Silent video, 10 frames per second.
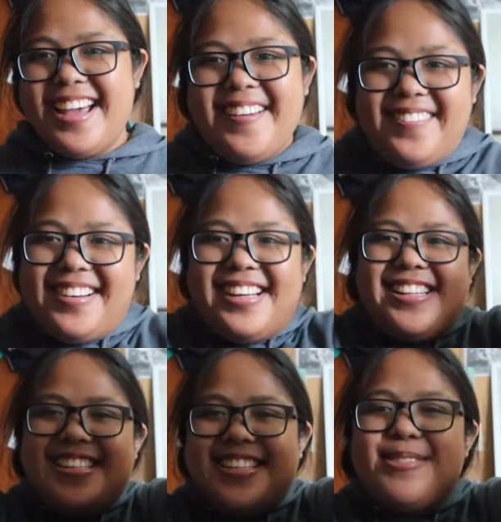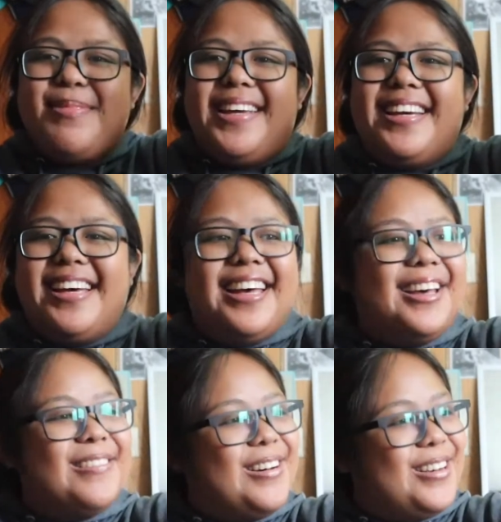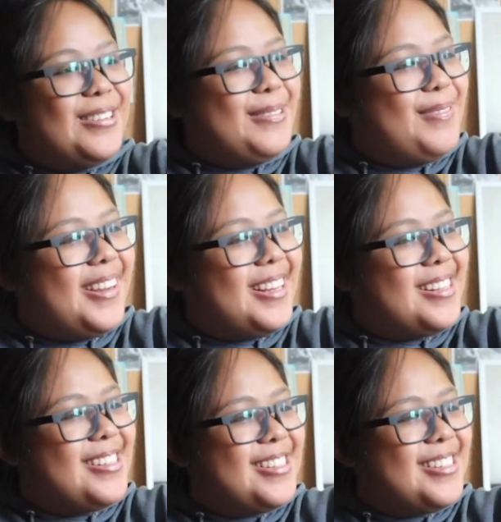Hey friends, it's Mia and welcome back